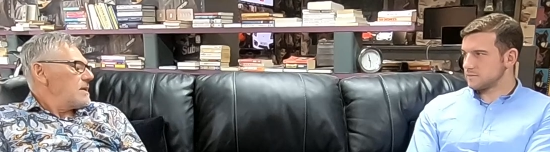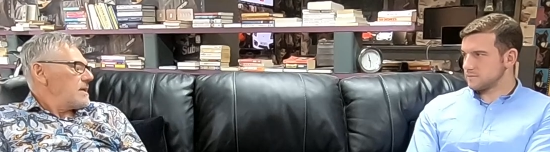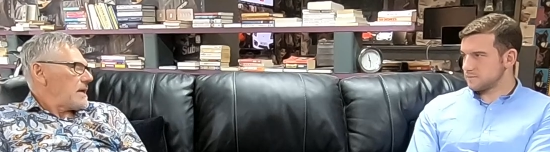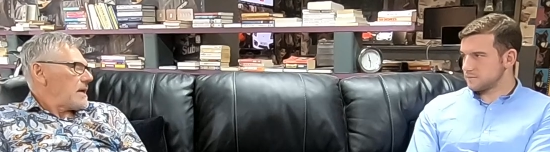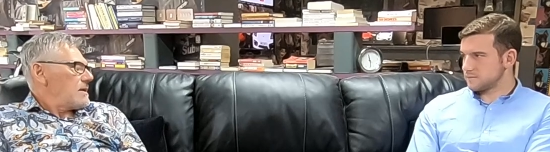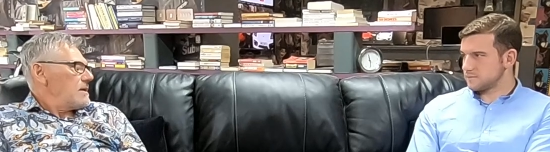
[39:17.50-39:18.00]

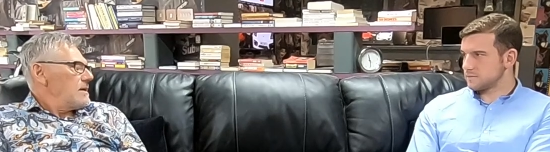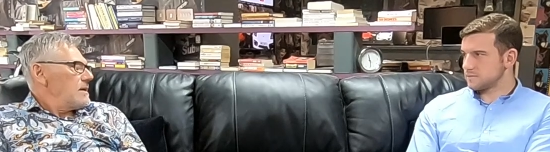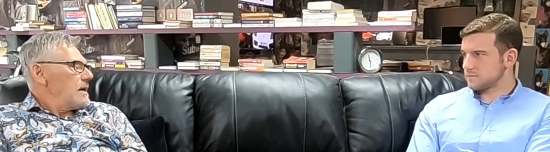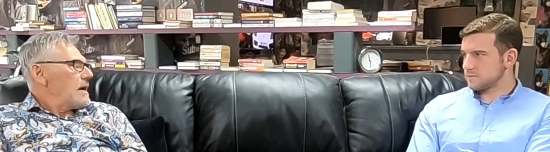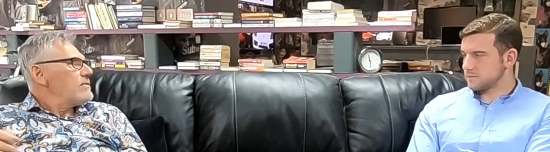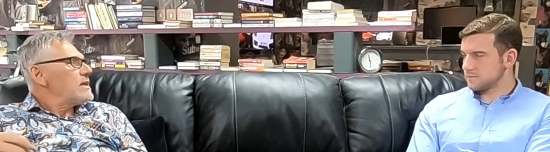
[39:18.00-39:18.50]
Speaker 1: yeah.
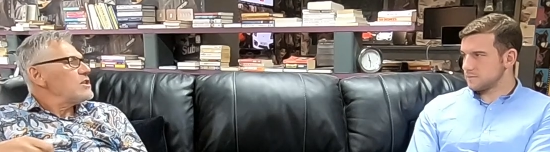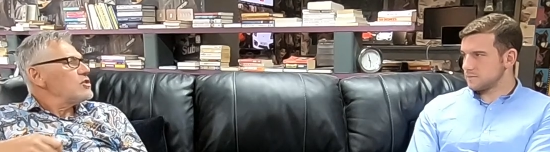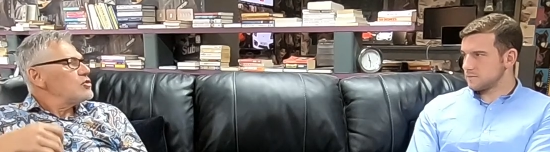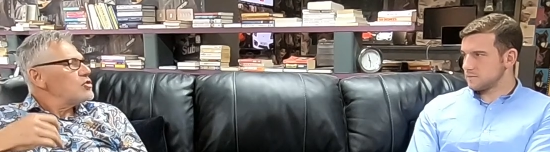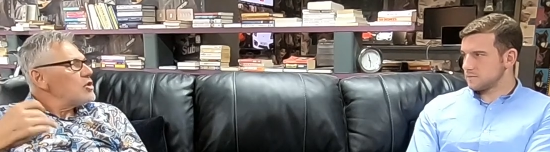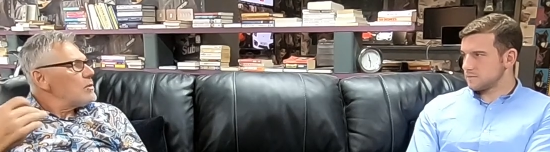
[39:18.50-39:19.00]
And then you
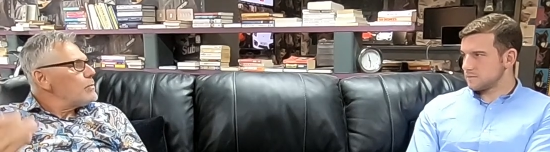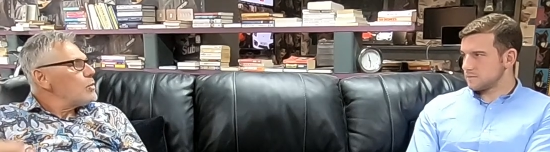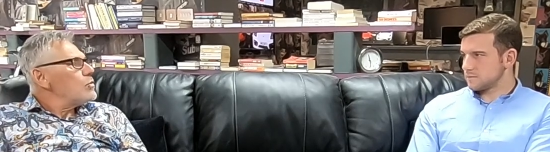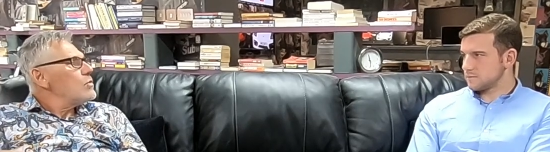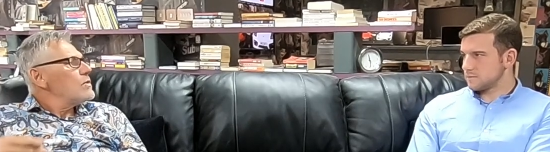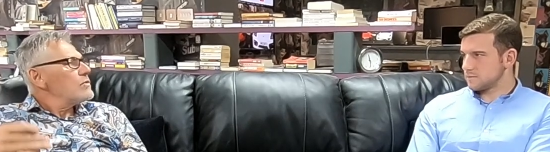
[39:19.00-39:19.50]

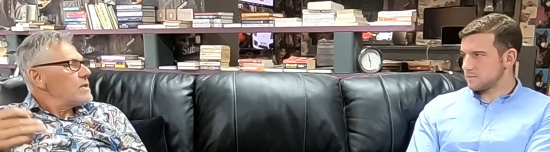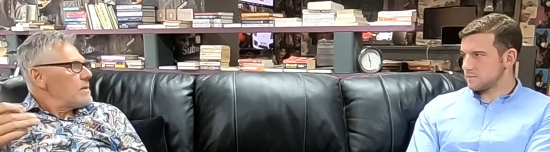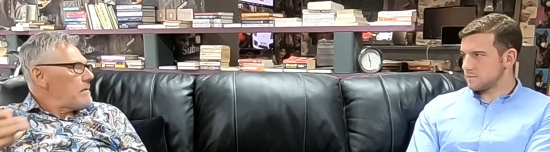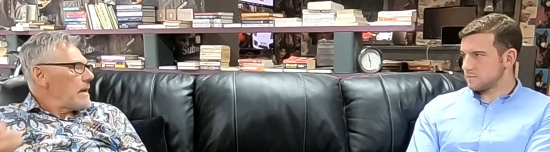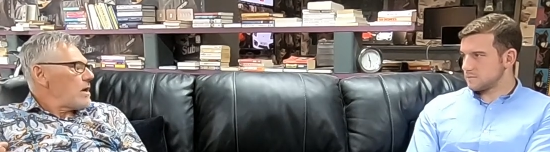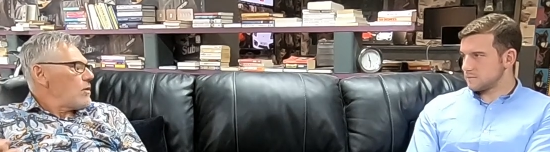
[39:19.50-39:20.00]
double the
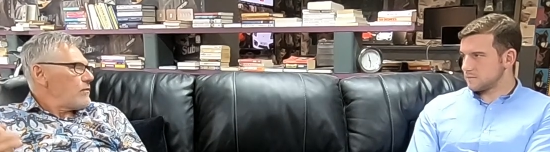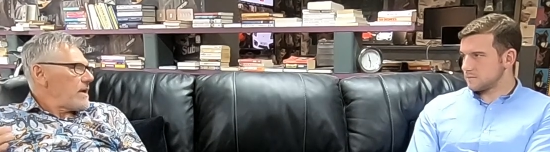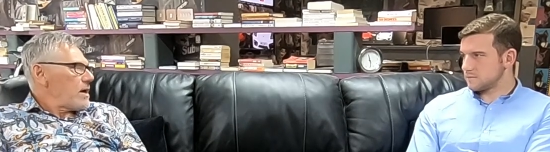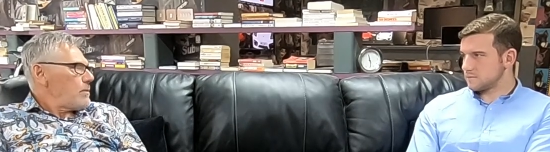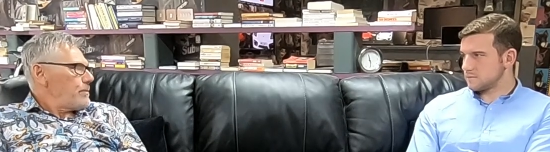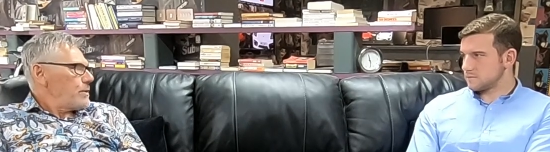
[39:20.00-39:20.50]
amount of
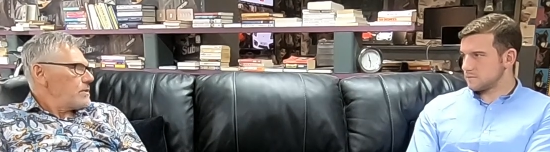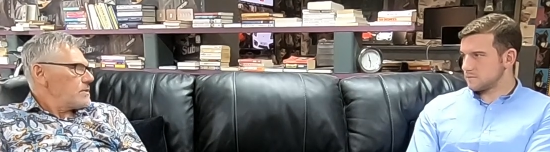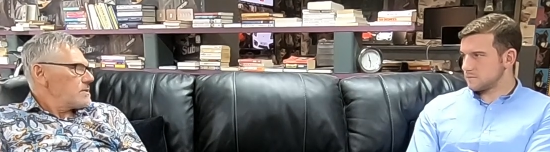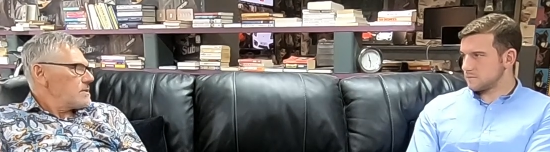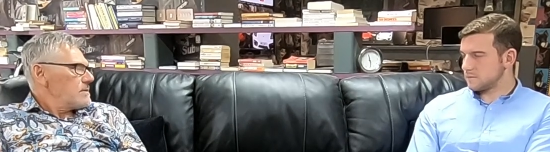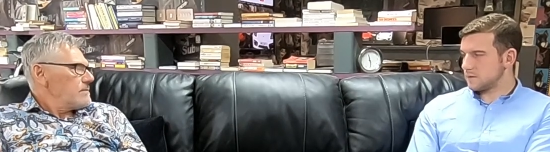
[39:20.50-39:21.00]
output.
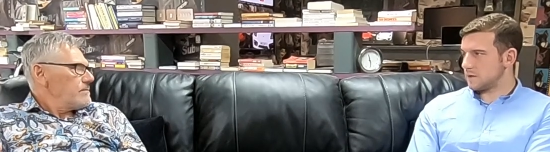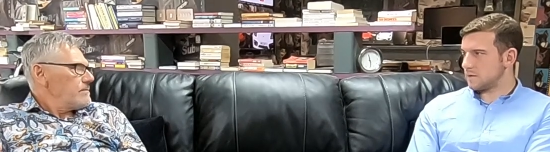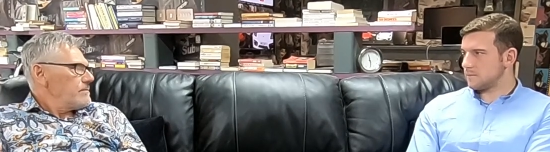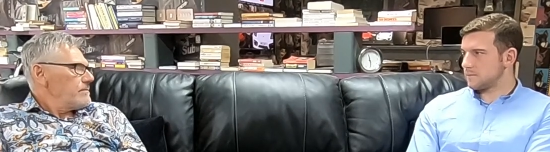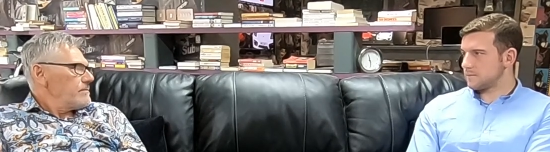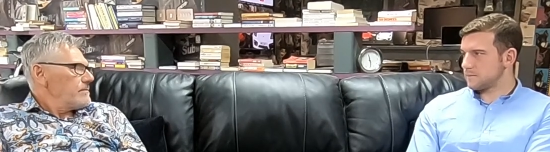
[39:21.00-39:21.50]
Yeah.
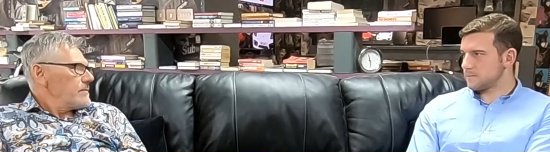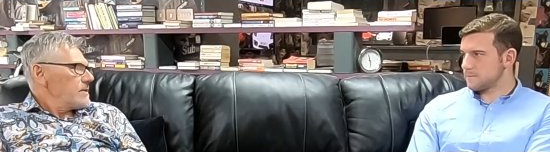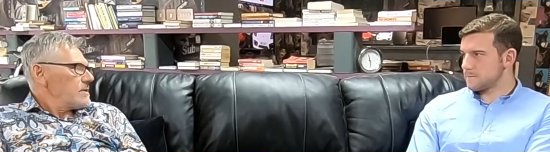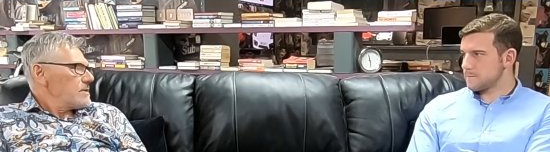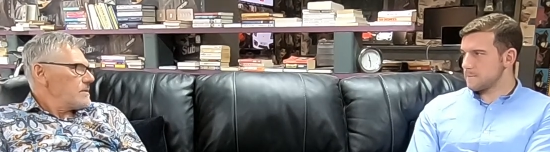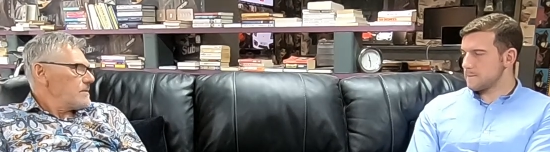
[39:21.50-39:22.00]
You
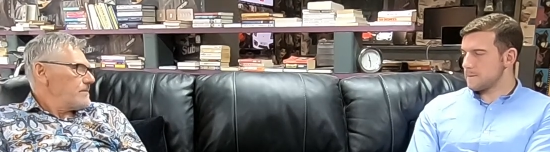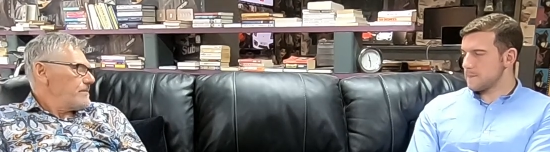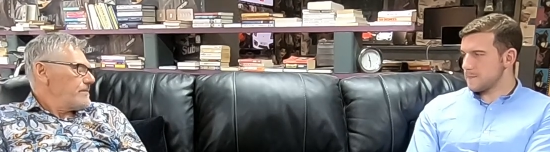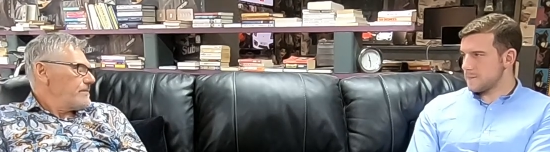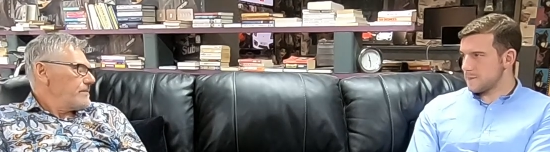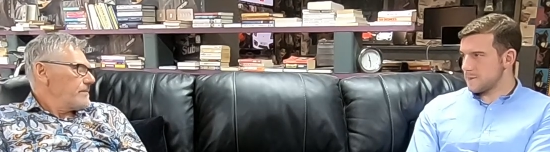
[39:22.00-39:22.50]
do.
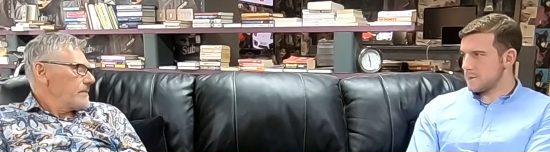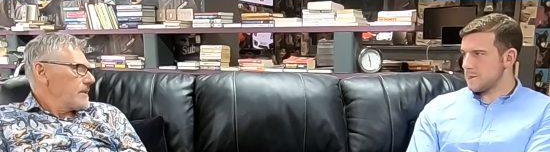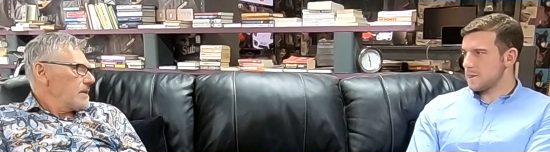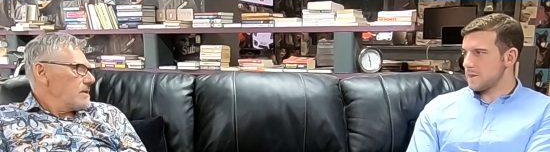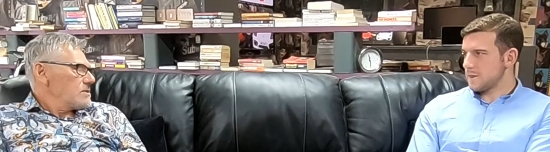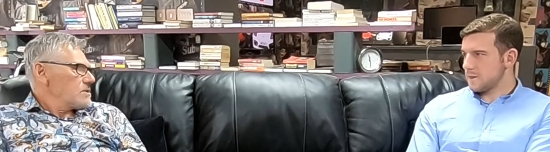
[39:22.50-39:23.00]

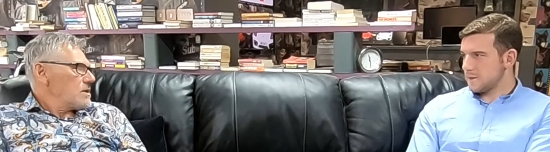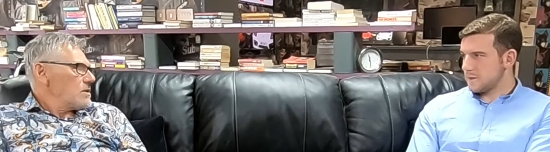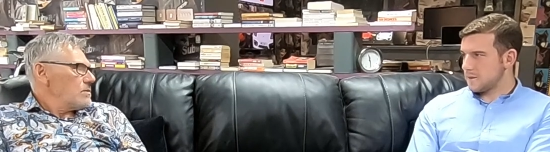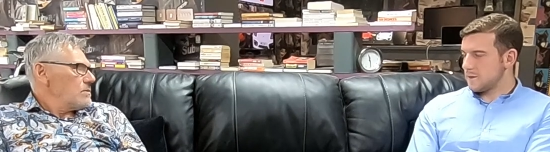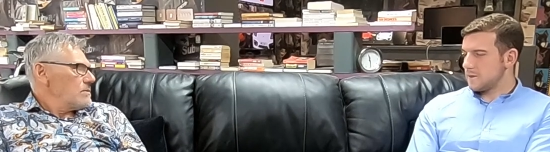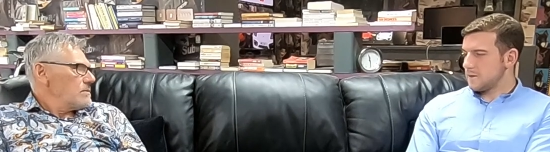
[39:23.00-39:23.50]

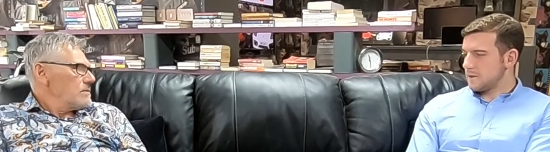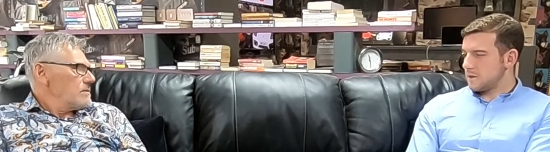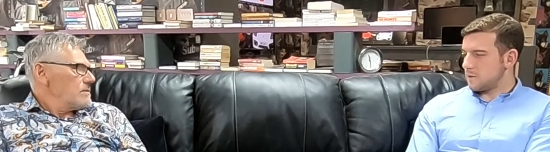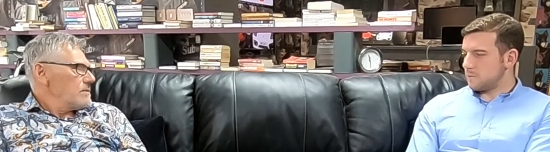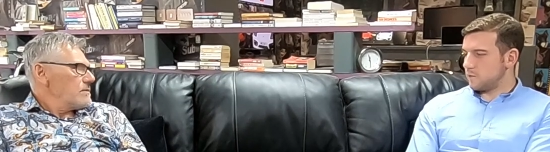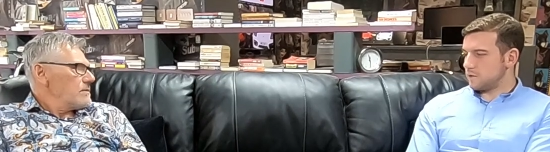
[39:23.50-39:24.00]
Speaker 2: So.
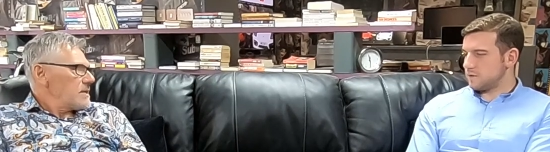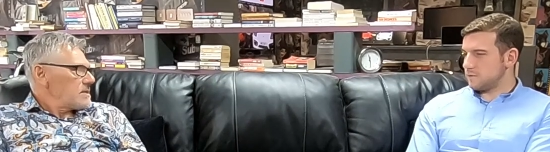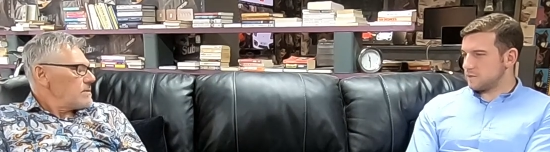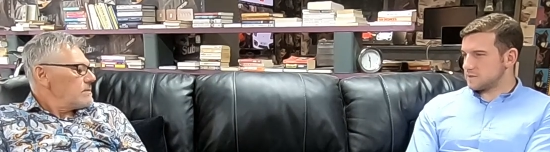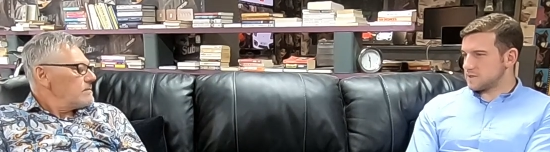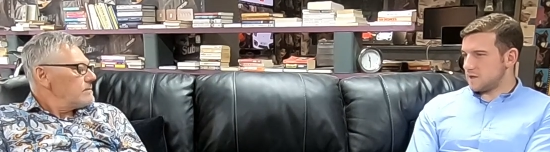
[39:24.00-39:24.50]
And were you at
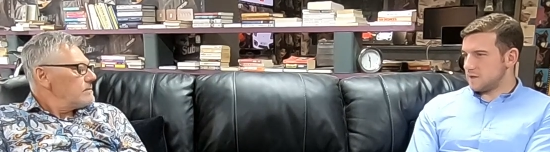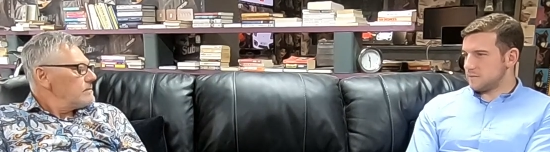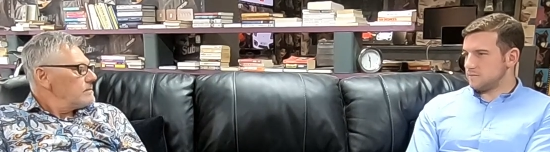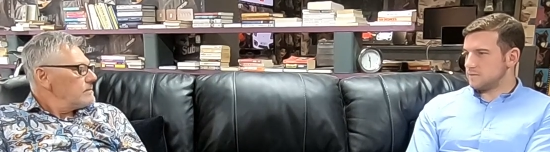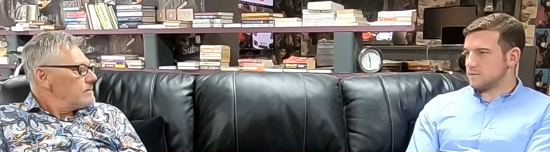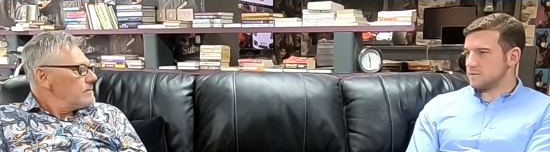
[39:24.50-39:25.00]
the
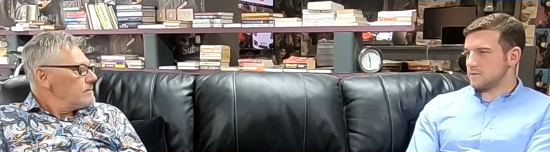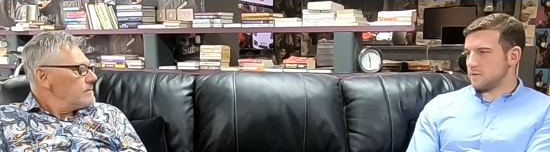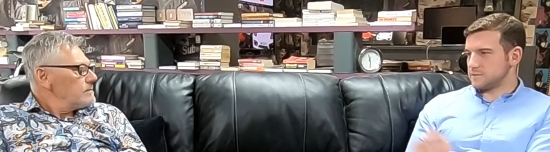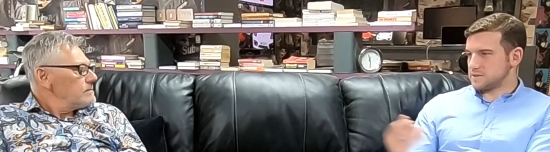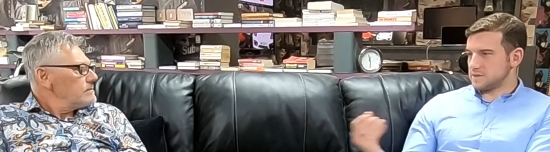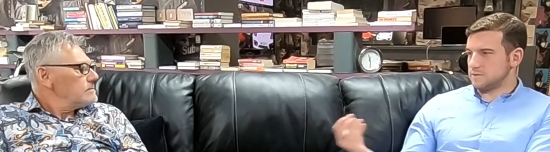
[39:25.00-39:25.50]
time?
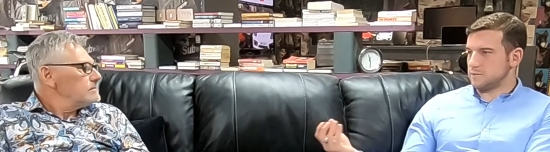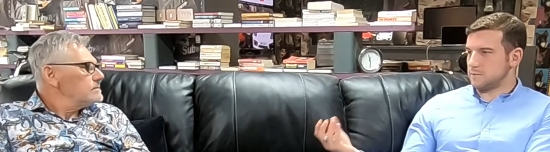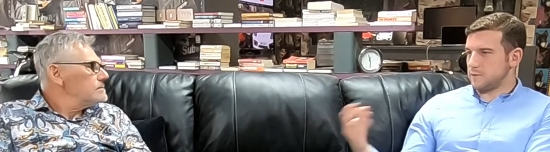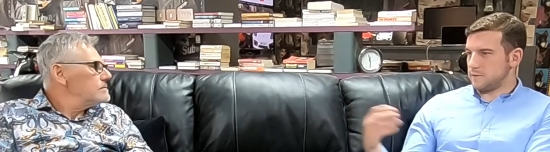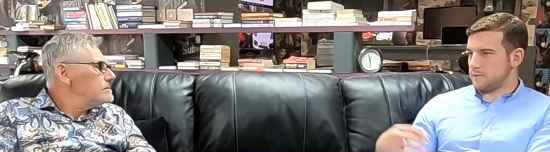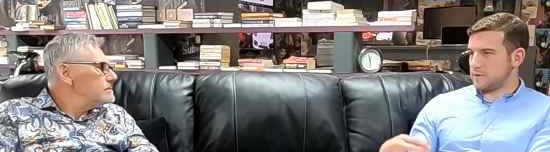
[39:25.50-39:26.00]
Obviously, you were
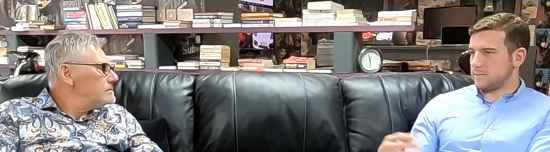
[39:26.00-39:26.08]
putting money